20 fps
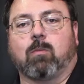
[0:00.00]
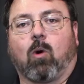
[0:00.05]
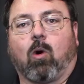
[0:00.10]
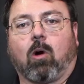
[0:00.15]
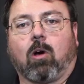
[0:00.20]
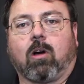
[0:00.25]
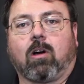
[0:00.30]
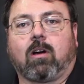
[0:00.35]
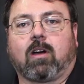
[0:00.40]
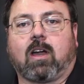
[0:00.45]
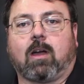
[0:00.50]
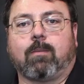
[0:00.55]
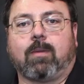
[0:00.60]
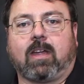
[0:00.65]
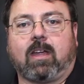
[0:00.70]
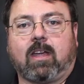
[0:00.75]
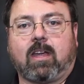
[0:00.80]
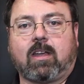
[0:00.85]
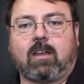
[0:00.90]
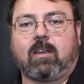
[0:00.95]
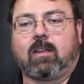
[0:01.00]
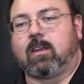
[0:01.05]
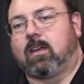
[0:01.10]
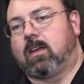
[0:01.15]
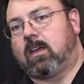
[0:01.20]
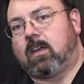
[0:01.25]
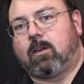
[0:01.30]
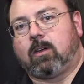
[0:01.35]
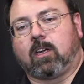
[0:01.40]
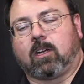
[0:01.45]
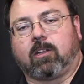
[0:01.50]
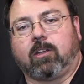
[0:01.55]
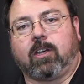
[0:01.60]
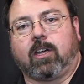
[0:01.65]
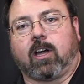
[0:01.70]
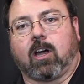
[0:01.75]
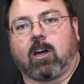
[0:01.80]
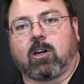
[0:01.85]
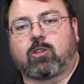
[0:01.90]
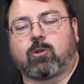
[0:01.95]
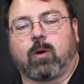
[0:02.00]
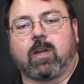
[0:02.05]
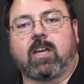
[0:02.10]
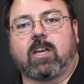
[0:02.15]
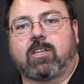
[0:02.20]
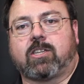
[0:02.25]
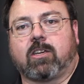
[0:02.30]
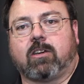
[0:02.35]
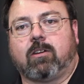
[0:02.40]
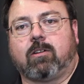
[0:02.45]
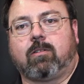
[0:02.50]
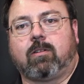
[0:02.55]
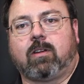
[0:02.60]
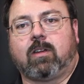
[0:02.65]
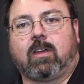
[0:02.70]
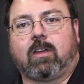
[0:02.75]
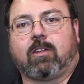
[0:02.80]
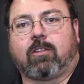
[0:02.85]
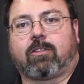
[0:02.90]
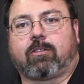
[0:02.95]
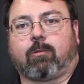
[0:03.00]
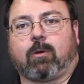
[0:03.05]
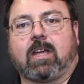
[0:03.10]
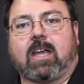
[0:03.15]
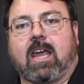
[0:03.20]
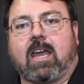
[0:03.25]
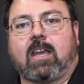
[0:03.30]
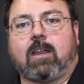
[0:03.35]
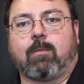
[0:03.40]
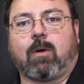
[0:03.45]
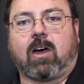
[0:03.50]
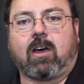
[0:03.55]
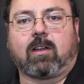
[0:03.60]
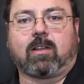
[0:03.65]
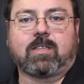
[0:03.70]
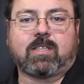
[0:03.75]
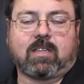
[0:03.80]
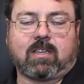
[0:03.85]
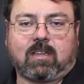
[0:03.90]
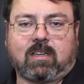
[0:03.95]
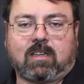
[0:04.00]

more coming in, including our twenty-two, three eighty models.